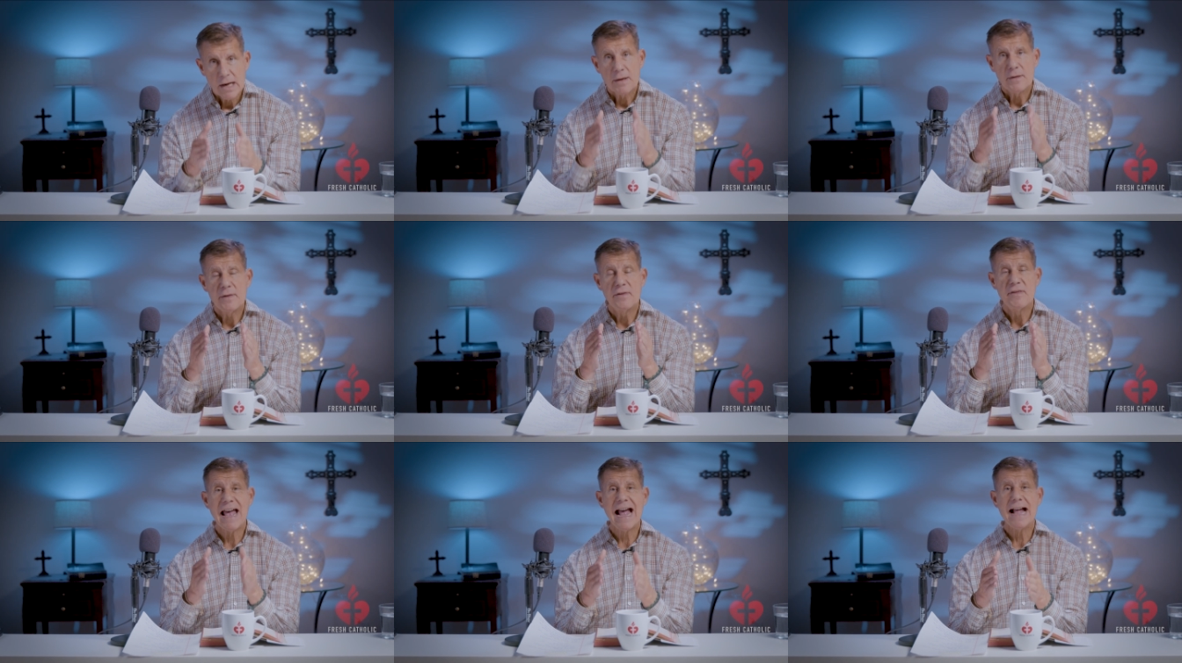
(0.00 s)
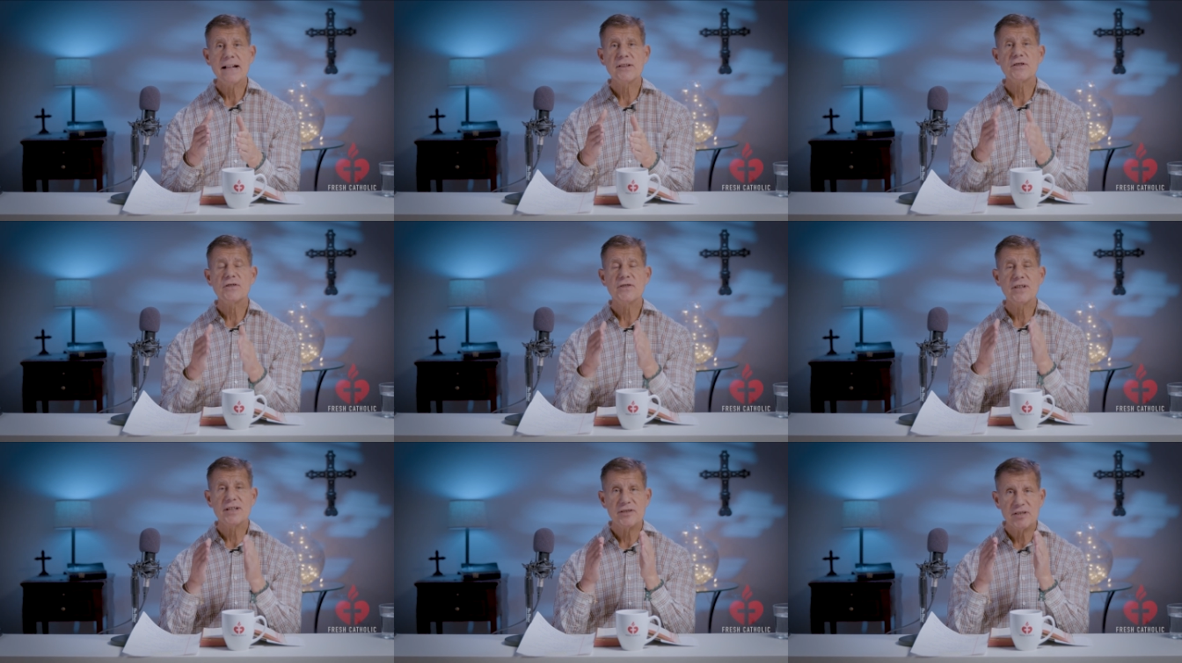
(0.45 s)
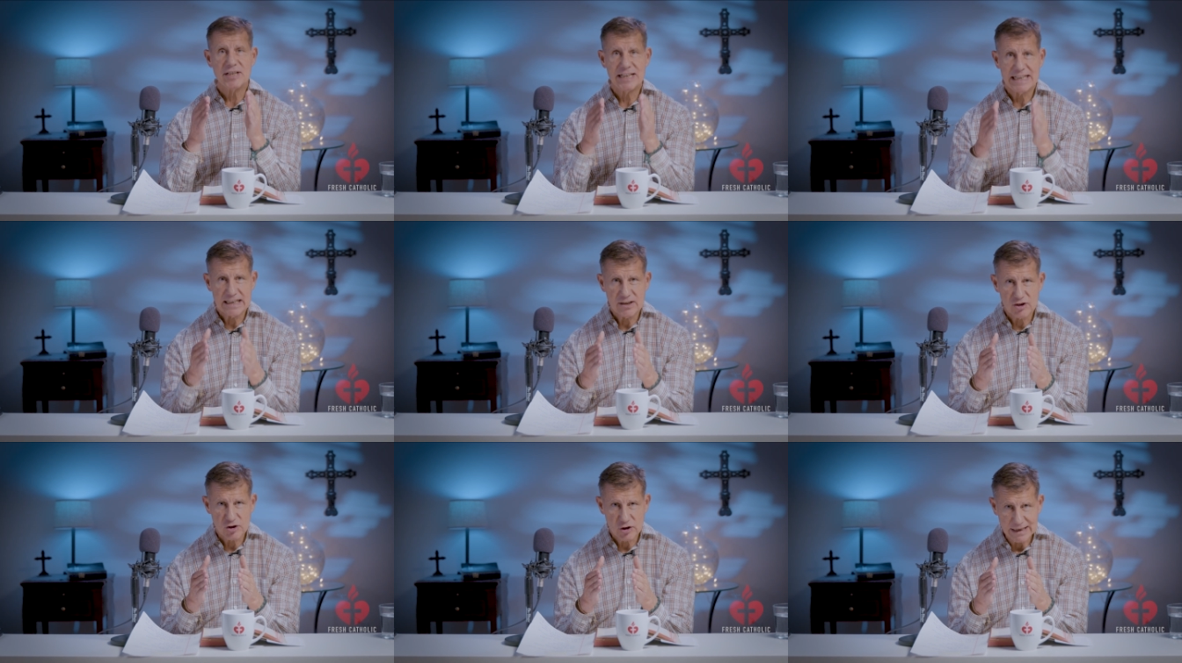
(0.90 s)
That's the
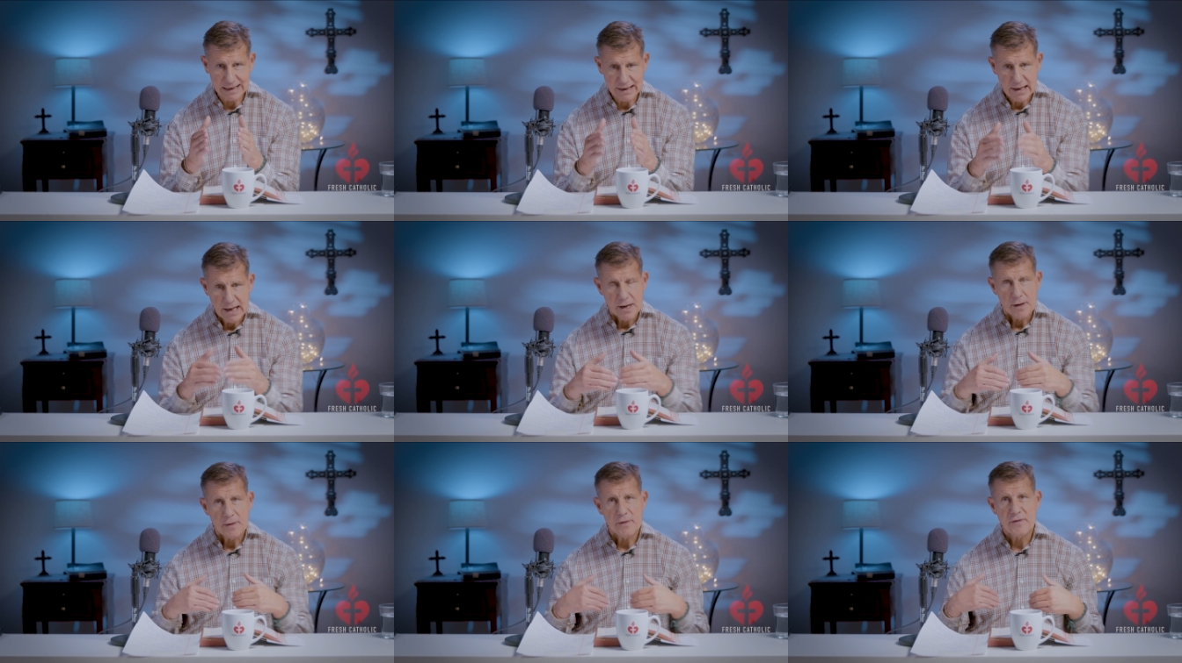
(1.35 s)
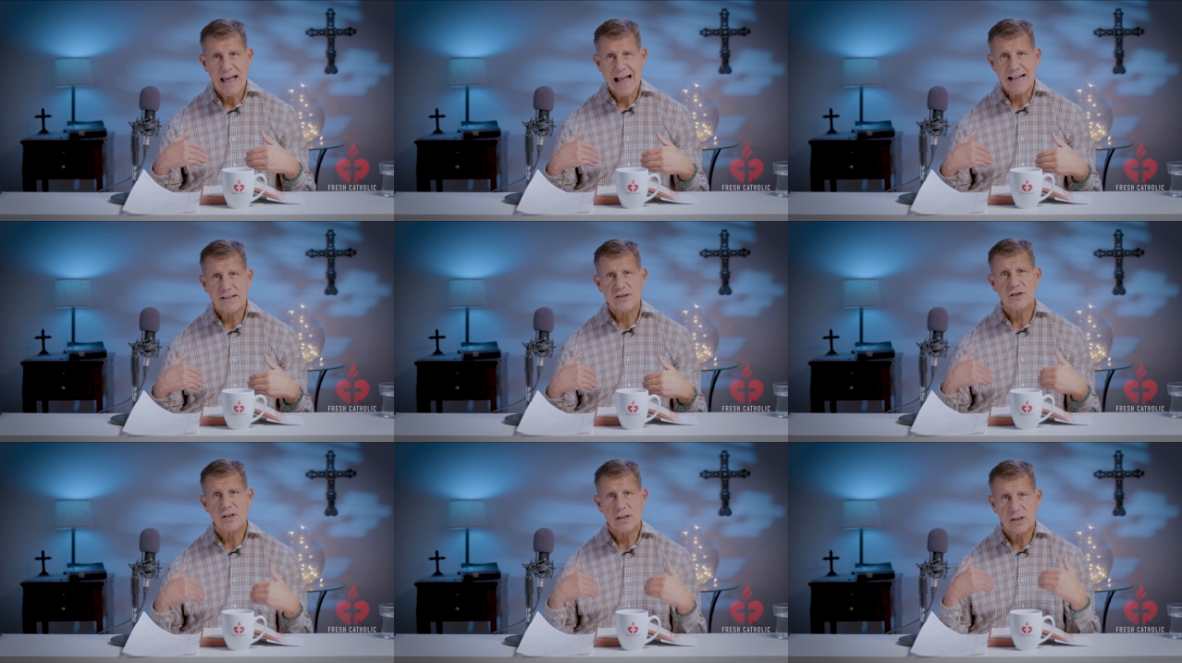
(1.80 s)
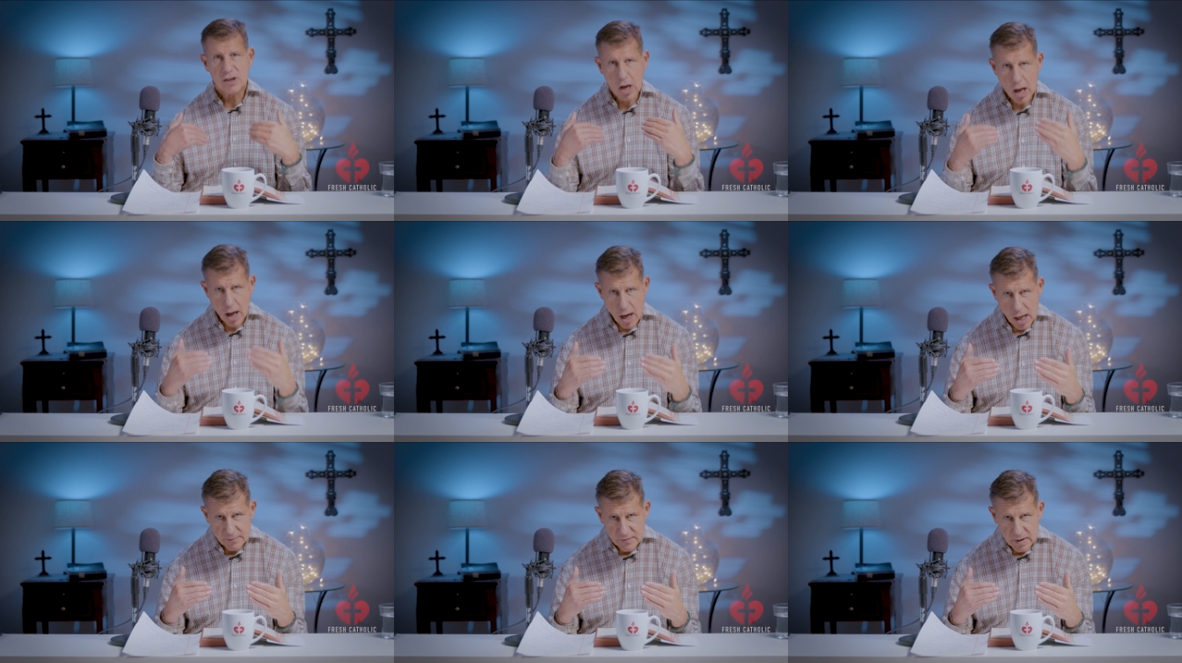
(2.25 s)
teaching. That's the
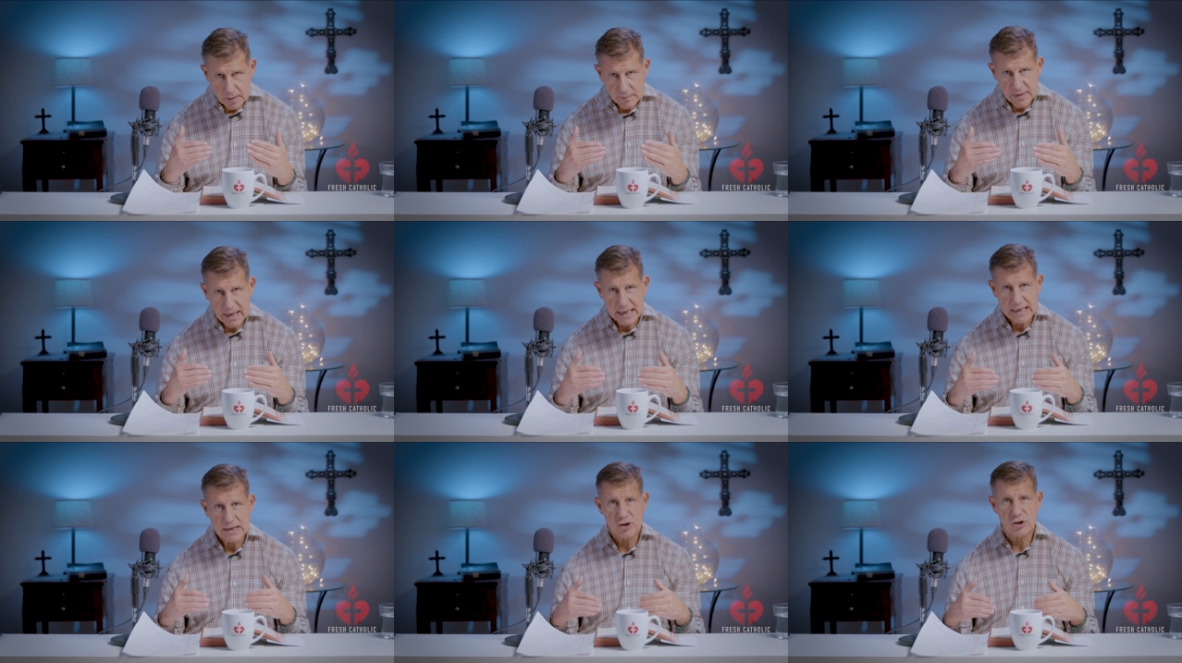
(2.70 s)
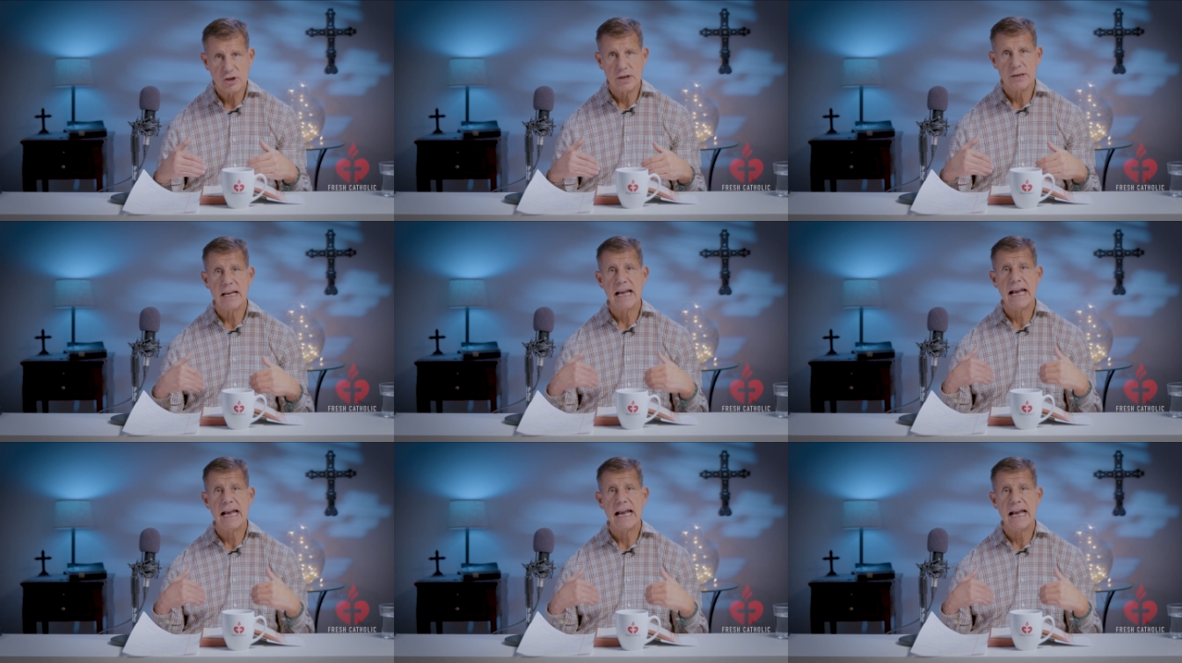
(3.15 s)
condemnation